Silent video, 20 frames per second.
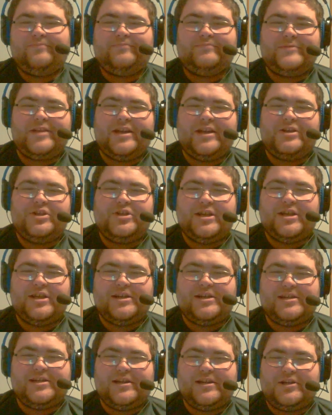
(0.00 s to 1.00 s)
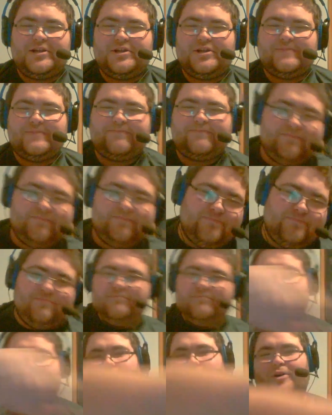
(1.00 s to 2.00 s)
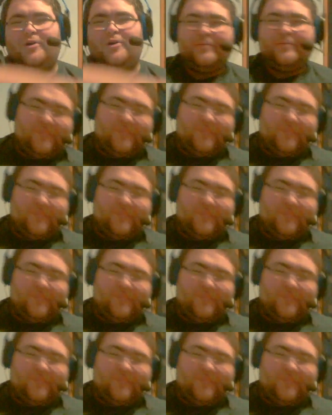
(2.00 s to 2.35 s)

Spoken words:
Nia Jax kind of just boom.